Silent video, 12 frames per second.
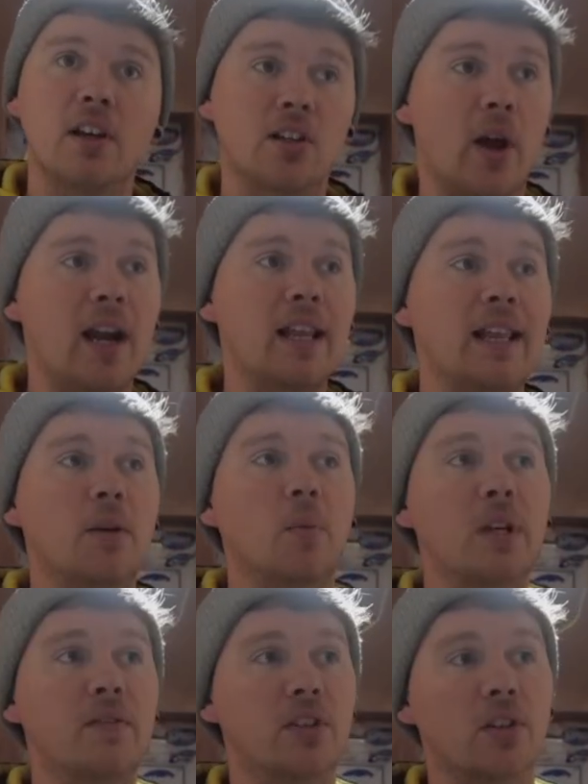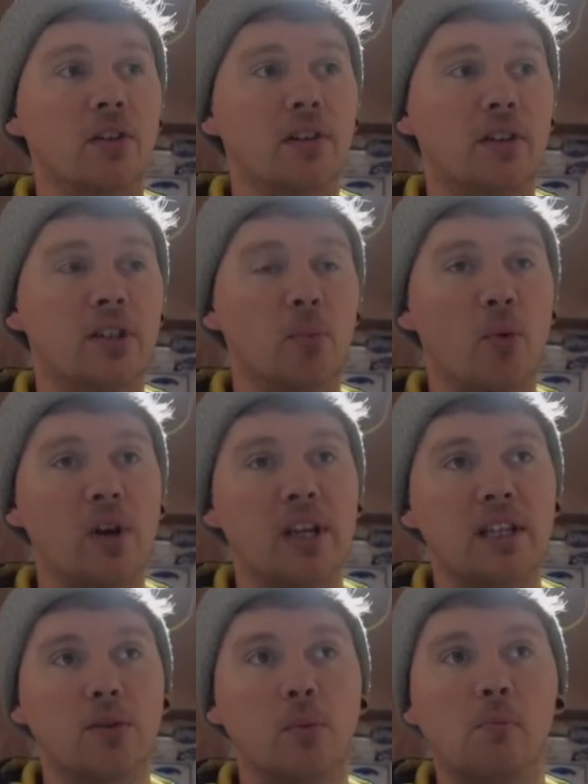So anything we've done to bring
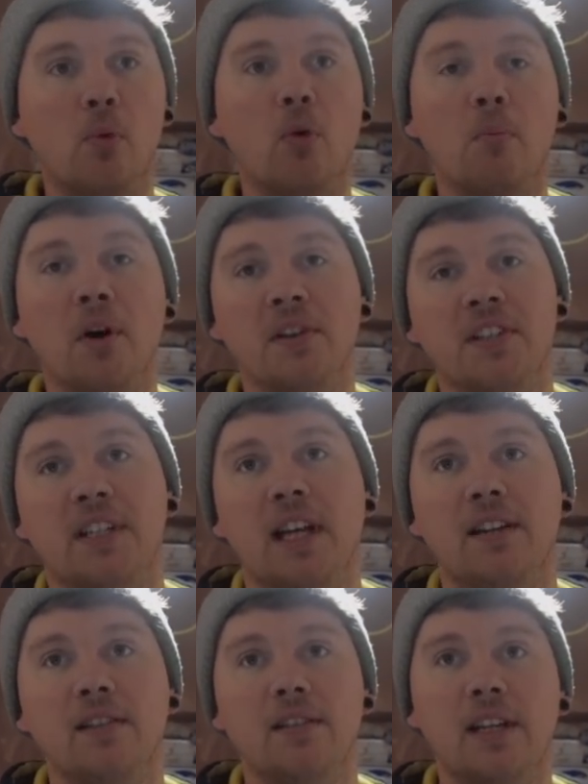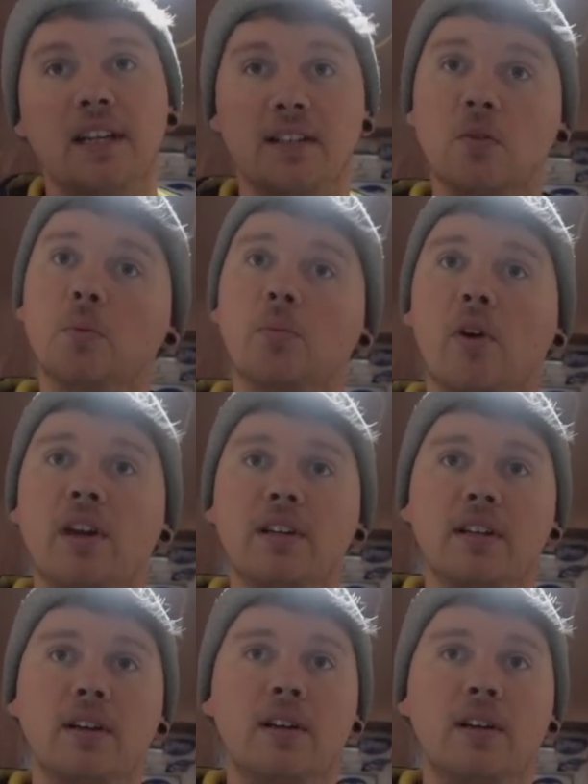it to more modern standards is an upgrade.